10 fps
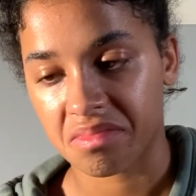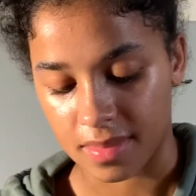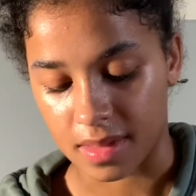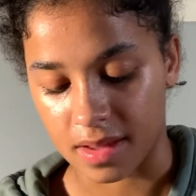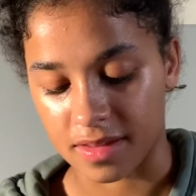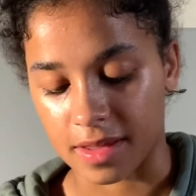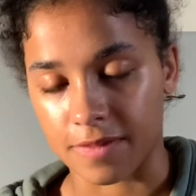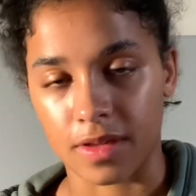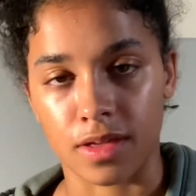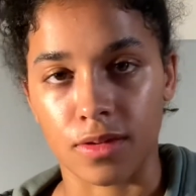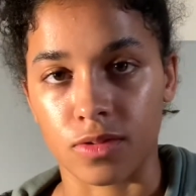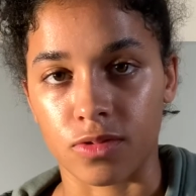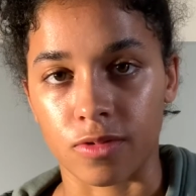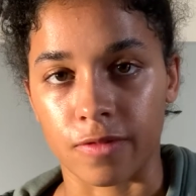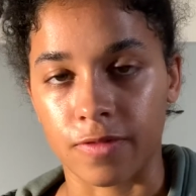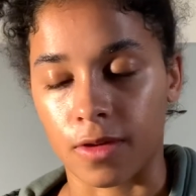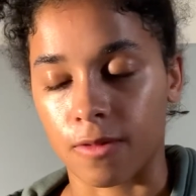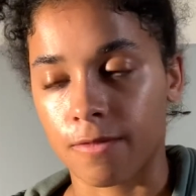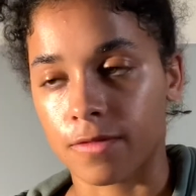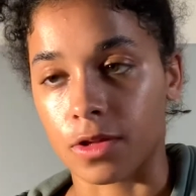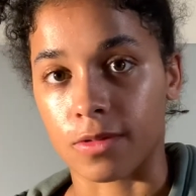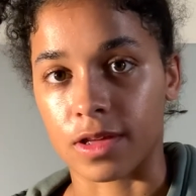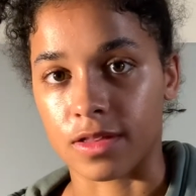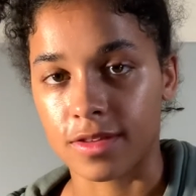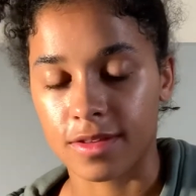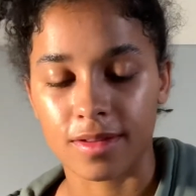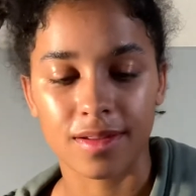it's giving uteral fluids.